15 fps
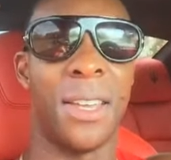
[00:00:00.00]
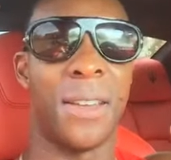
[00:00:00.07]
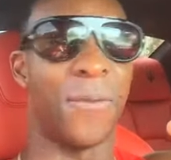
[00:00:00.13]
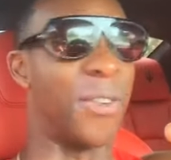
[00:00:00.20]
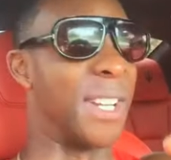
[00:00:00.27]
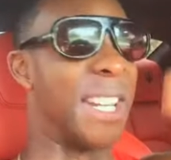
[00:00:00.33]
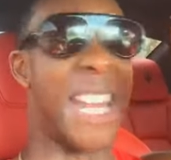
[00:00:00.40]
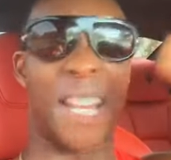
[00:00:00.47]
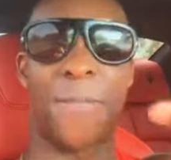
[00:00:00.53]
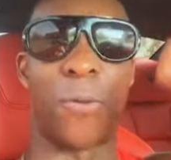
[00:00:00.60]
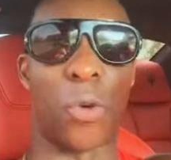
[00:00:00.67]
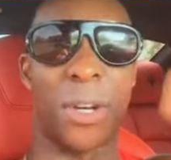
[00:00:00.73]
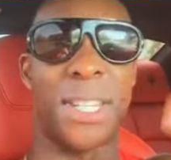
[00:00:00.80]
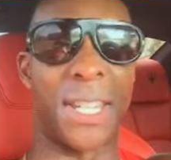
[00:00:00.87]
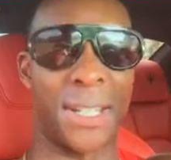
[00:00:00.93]
for the next
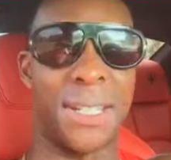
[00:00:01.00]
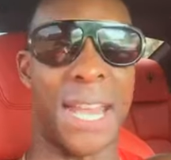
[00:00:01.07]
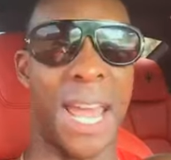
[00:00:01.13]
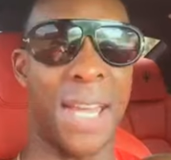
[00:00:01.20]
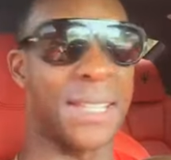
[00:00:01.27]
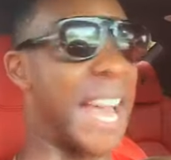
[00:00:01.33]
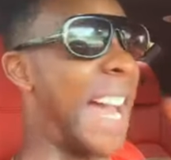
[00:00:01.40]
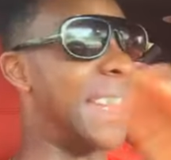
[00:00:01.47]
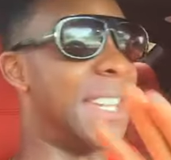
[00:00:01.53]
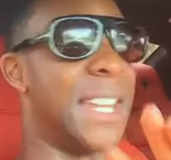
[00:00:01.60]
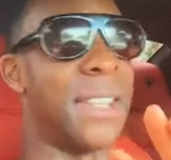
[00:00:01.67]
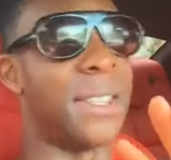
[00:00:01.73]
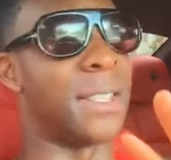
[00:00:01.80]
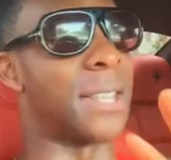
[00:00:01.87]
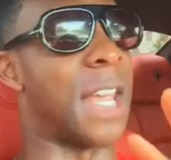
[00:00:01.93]
14 days, I did
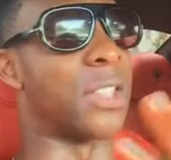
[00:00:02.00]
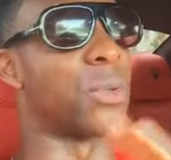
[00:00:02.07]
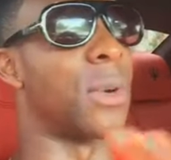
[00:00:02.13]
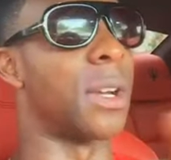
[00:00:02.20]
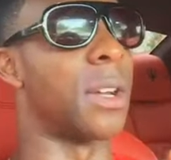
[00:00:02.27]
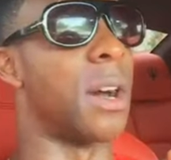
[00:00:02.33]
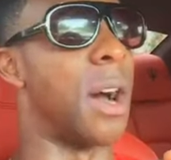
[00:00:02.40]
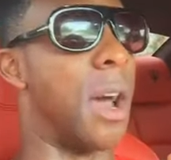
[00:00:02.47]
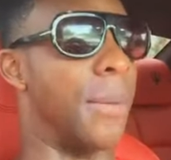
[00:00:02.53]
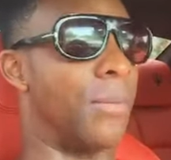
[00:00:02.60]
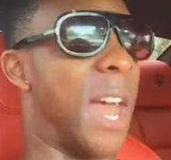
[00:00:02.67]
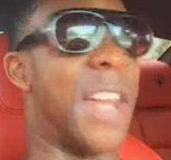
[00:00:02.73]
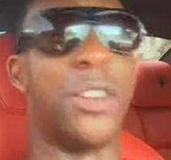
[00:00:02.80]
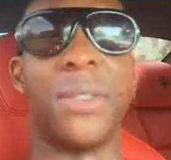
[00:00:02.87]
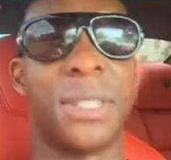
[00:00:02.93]
this, I swear to God,
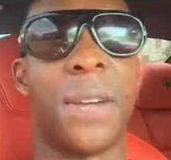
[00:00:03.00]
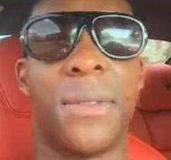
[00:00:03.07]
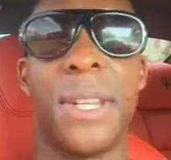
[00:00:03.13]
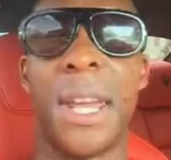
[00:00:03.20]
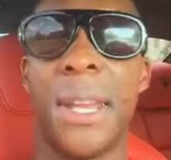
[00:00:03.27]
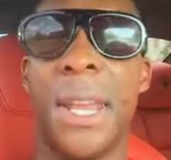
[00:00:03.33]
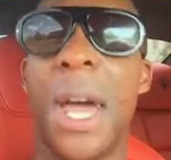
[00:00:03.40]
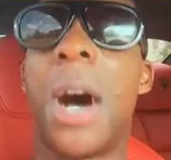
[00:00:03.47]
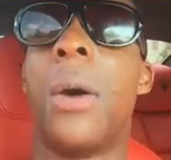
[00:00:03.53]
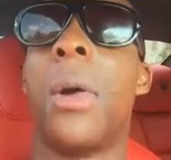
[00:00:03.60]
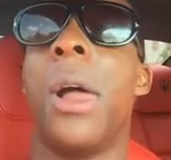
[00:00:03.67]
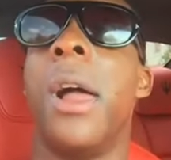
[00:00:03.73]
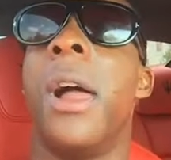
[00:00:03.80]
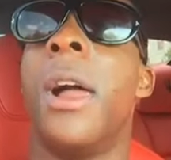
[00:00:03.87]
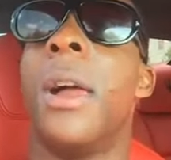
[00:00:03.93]
I do this every day now,
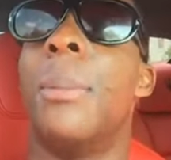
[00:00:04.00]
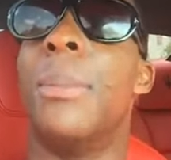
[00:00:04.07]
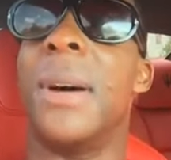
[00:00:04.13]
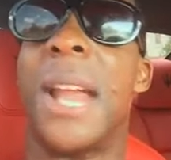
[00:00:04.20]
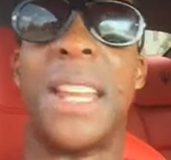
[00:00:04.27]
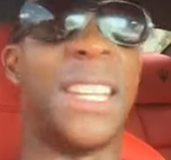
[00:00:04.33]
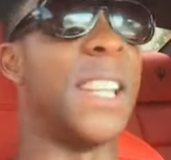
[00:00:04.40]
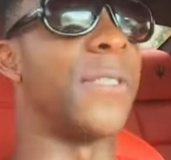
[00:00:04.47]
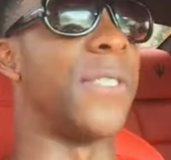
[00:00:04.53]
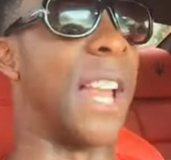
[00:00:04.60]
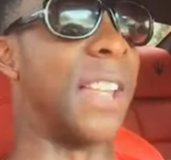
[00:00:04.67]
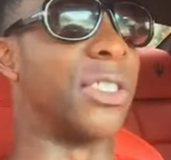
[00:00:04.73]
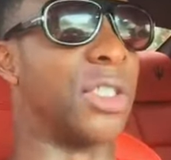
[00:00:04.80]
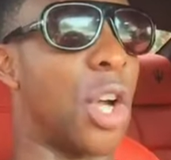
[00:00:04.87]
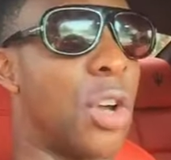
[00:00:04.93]
but I did it for
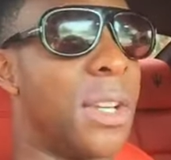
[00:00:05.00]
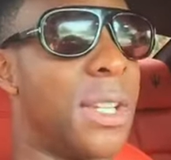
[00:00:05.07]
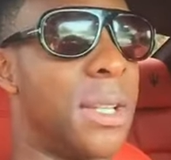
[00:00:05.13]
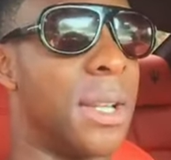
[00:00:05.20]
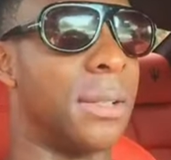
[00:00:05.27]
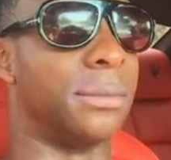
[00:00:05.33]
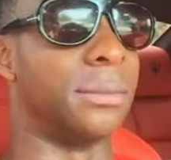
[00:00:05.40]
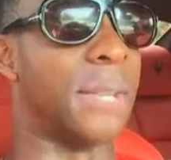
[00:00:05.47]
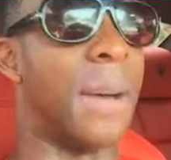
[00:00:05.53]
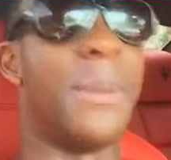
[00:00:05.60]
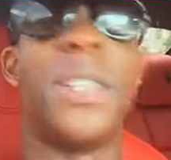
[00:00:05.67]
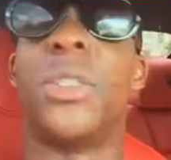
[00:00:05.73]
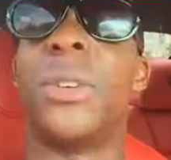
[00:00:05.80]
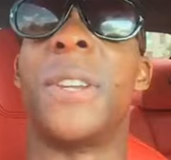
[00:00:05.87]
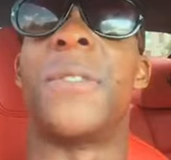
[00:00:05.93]
like 30, I've
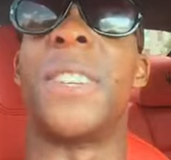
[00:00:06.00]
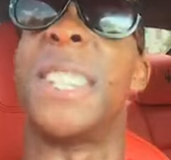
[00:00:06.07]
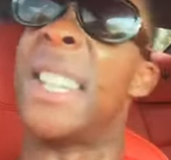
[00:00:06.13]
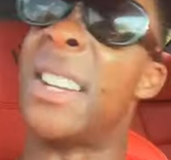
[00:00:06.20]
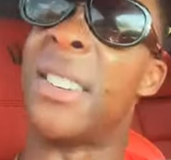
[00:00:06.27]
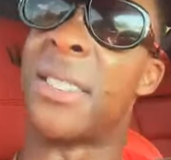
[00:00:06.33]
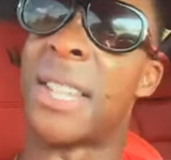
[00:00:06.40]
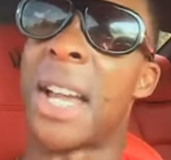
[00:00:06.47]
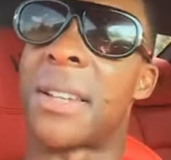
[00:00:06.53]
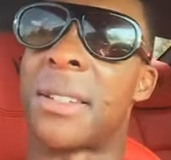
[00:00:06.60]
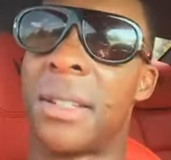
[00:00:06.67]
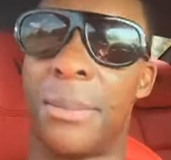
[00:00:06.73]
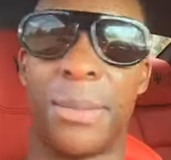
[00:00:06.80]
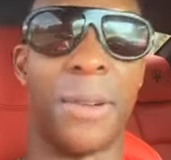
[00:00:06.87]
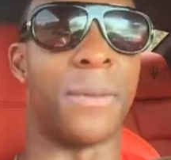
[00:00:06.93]
been doing it for years
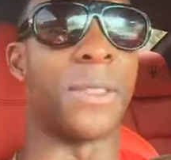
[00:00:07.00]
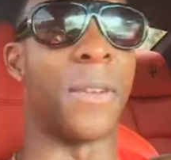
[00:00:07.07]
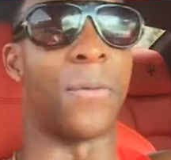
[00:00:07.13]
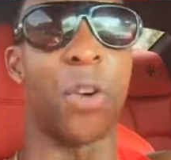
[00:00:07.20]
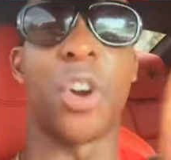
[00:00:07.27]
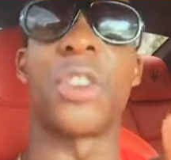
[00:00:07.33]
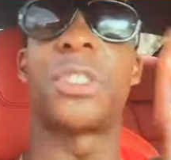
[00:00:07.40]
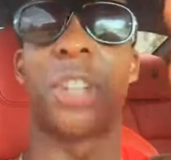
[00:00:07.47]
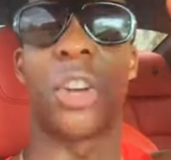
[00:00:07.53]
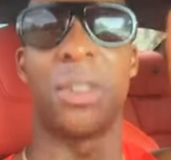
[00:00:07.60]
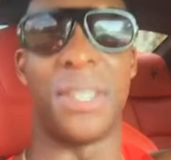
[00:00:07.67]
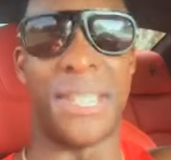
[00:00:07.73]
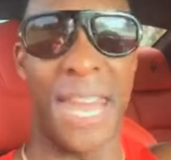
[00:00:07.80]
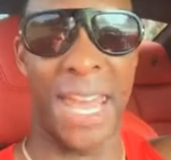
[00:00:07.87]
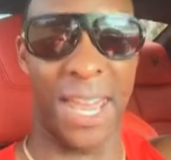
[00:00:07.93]
actually, but the first 30
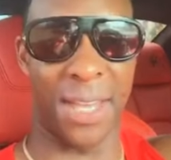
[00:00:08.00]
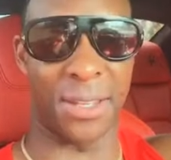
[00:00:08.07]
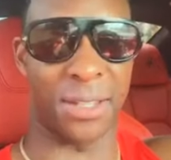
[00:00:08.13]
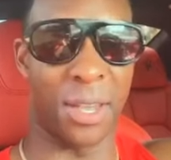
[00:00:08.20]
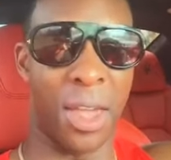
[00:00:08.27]
days